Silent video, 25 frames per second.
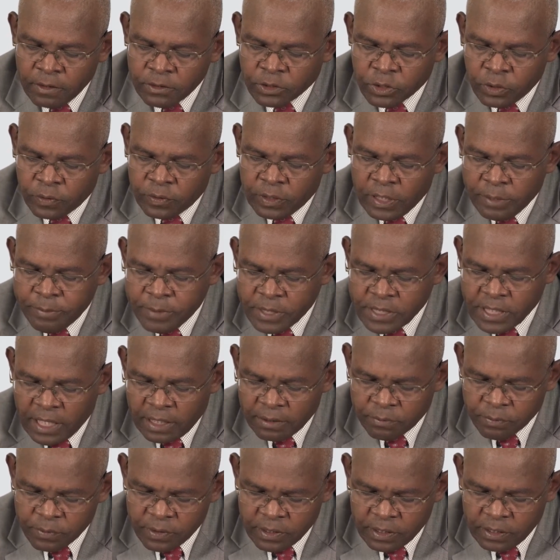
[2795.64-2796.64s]
So let me
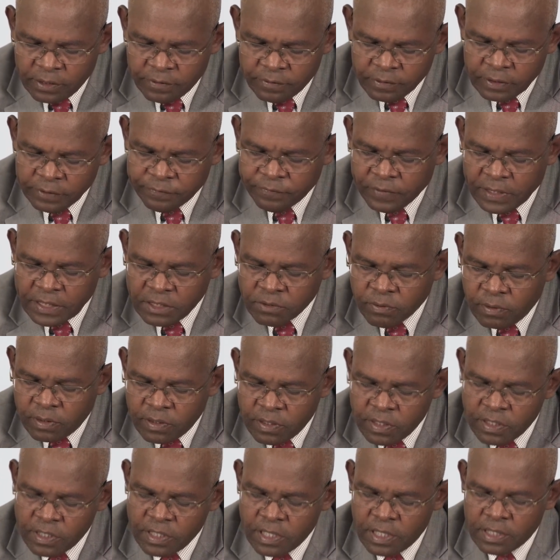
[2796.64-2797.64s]
start with the first
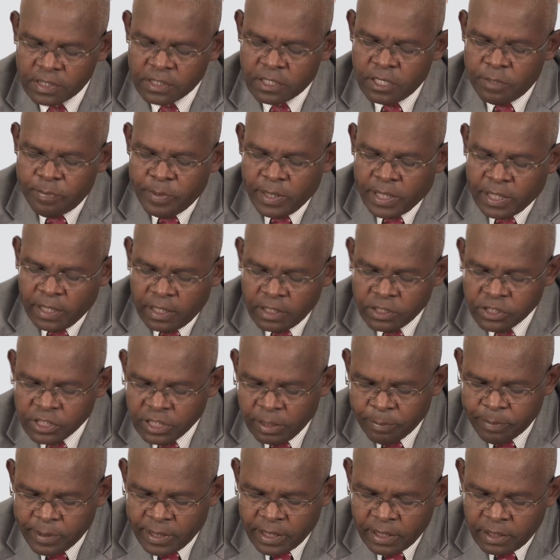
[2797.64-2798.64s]
one. The CBK
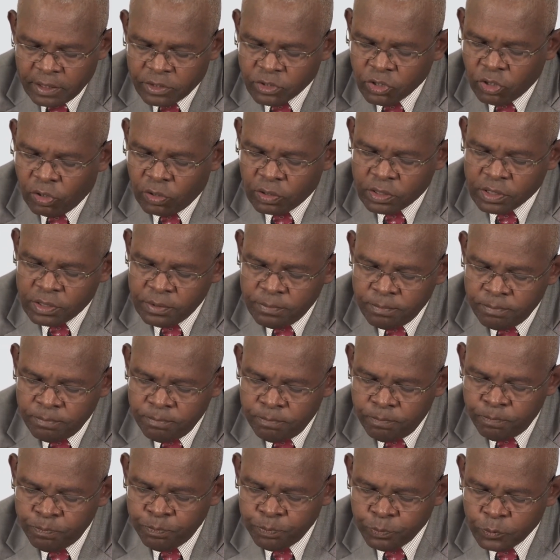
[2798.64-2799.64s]
shepherding talks
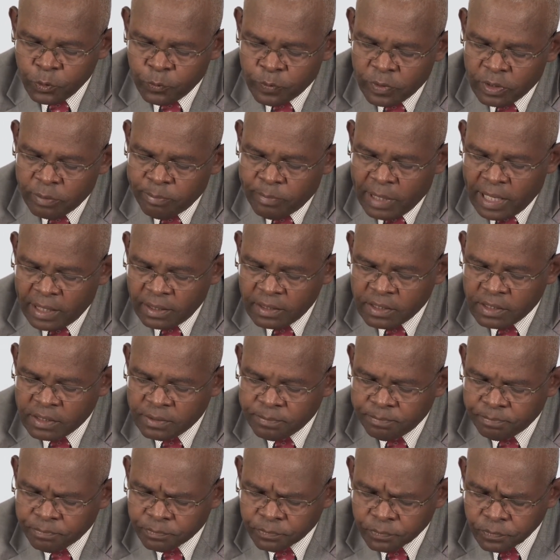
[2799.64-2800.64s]
with
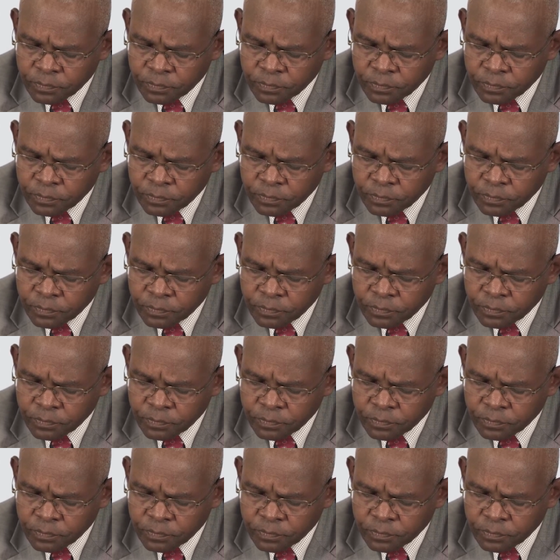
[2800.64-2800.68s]
banks